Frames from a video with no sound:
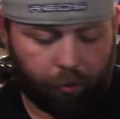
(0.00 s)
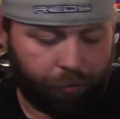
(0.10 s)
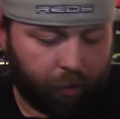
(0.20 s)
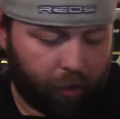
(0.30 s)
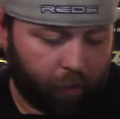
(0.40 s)

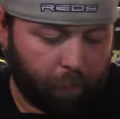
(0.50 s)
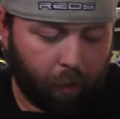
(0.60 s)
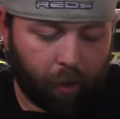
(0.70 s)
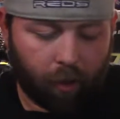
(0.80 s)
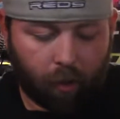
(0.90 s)
The
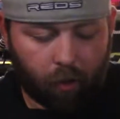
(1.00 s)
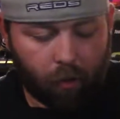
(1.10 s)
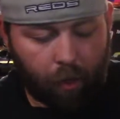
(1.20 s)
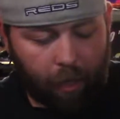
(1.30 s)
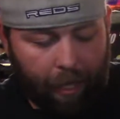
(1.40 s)
buggy
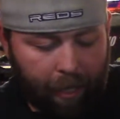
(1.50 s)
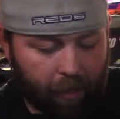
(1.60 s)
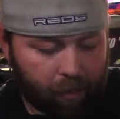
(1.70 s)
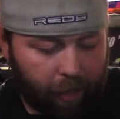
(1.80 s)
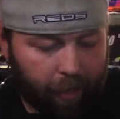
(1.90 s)

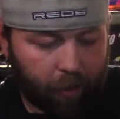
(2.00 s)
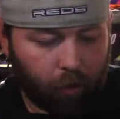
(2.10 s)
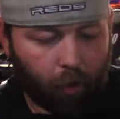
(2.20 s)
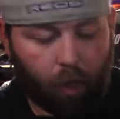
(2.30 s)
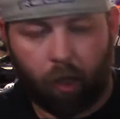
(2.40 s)
has a
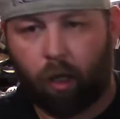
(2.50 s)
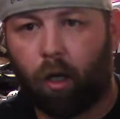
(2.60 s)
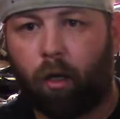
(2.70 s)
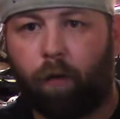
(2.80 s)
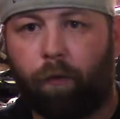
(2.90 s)
lot
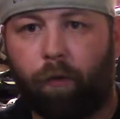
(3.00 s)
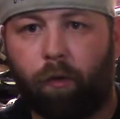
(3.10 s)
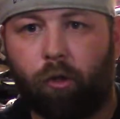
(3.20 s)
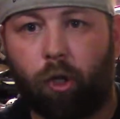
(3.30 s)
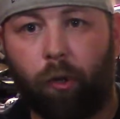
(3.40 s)
of
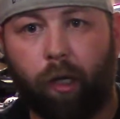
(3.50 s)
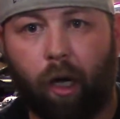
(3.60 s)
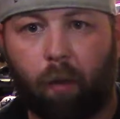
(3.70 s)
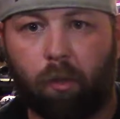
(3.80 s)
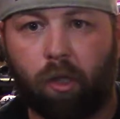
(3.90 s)
tuning
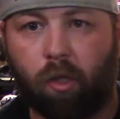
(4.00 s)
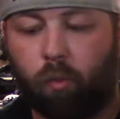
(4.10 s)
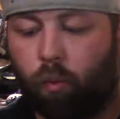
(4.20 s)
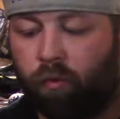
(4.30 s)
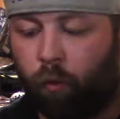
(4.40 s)
options
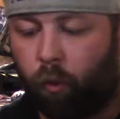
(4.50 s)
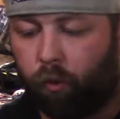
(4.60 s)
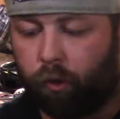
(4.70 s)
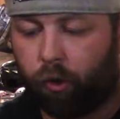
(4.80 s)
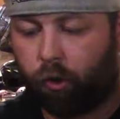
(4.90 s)

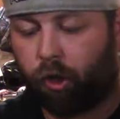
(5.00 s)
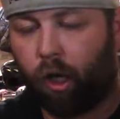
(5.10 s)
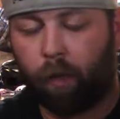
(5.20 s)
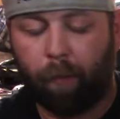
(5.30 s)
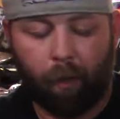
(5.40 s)
for your
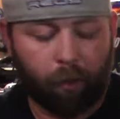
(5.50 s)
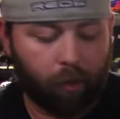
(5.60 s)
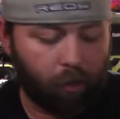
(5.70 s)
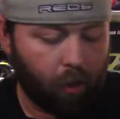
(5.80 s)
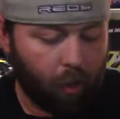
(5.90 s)
shock
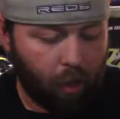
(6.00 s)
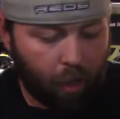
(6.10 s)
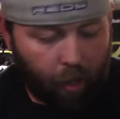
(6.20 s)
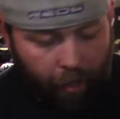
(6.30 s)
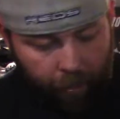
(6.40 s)
mounting
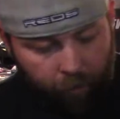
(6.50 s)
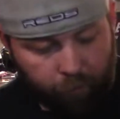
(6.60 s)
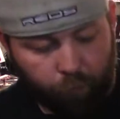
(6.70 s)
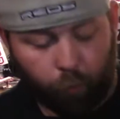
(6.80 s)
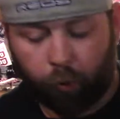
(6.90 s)
and
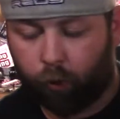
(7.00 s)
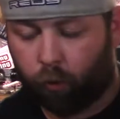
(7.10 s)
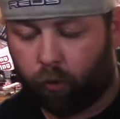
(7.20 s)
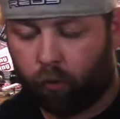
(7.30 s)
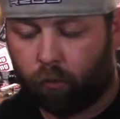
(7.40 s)
for
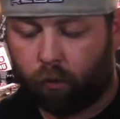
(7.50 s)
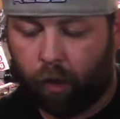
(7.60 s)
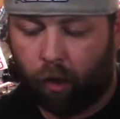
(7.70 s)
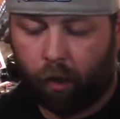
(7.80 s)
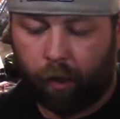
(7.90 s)
your
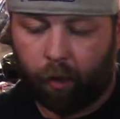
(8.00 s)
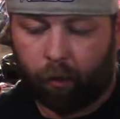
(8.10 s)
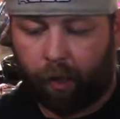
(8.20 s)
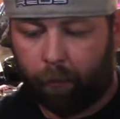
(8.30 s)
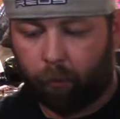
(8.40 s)
inner
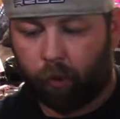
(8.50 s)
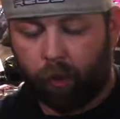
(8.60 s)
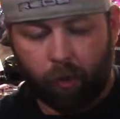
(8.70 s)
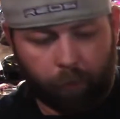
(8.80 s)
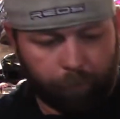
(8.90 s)
camber link.